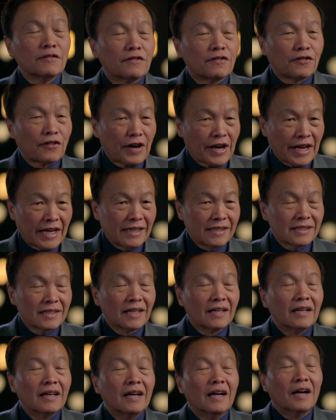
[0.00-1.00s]
friends,
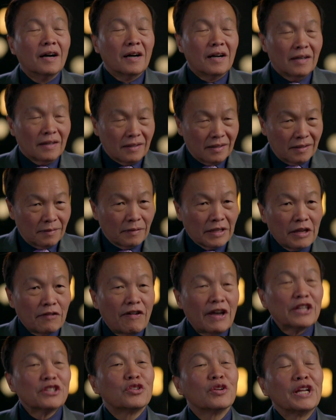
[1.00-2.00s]

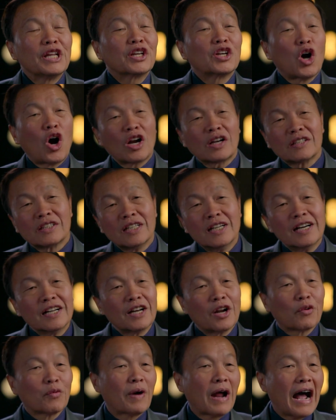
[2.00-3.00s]
eventually God turned
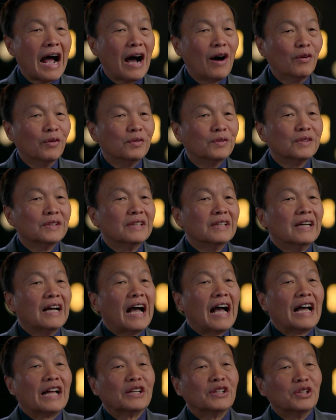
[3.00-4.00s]
around
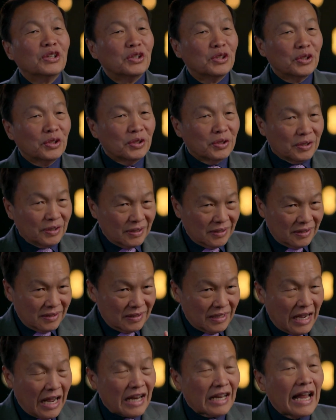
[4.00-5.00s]
and
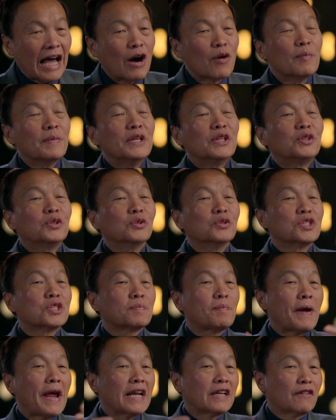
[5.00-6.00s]
allowed me to
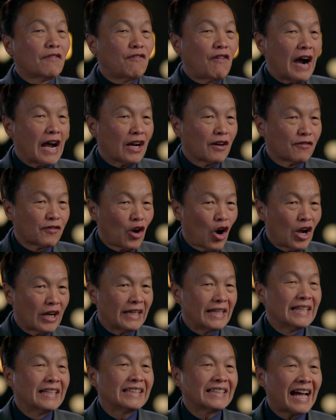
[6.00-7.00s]
spread the fire of God
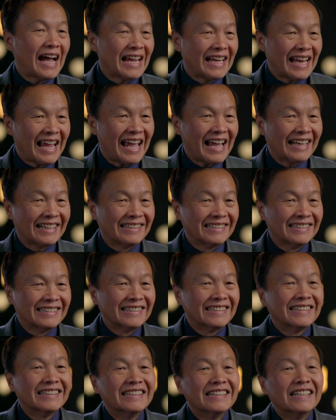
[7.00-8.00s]
in Thailand.
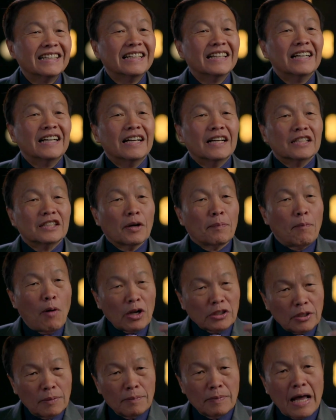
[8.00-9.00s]
The
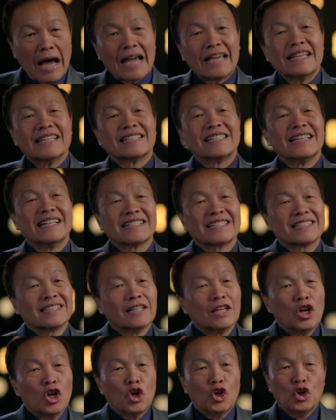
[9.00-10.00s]
bottom line is this:
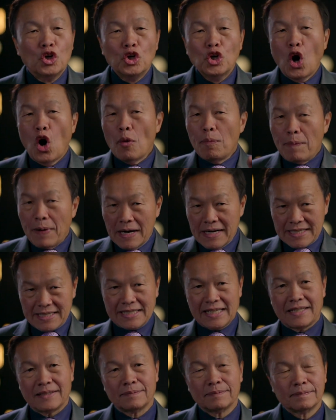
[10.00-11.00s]
no
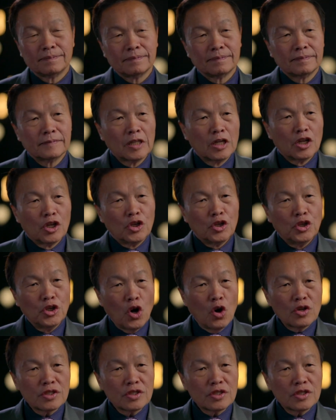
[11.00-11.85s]
person, no